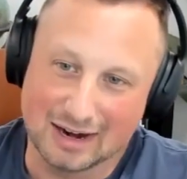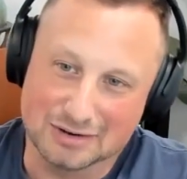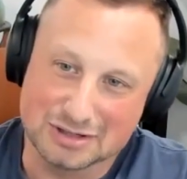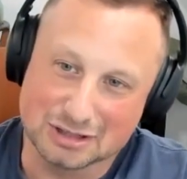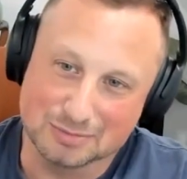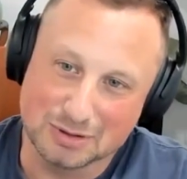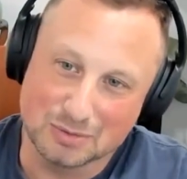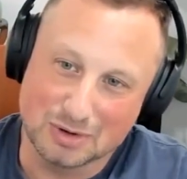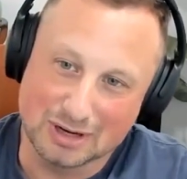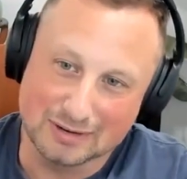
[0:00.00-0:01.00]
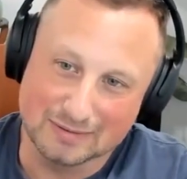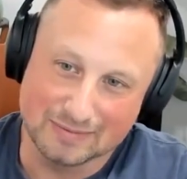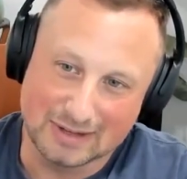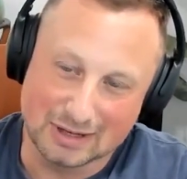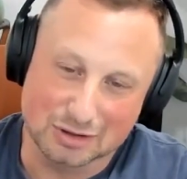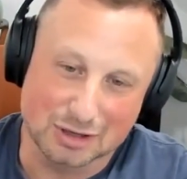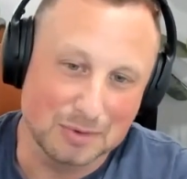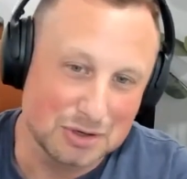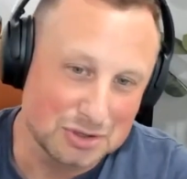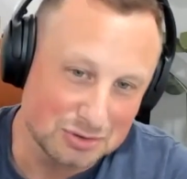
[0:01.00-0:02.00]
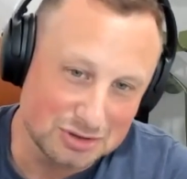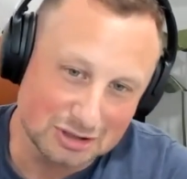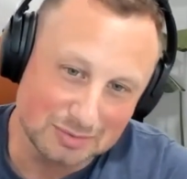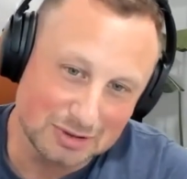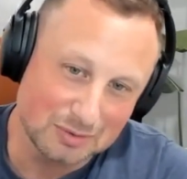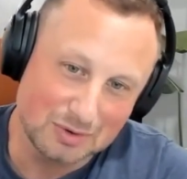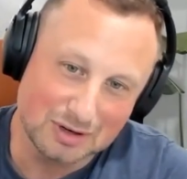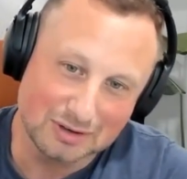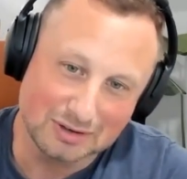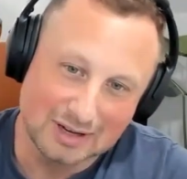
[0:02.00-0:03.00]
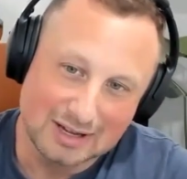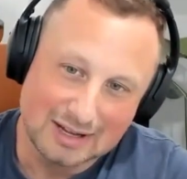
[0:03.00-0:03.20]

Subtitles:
our GLP-1, commercial GLP-1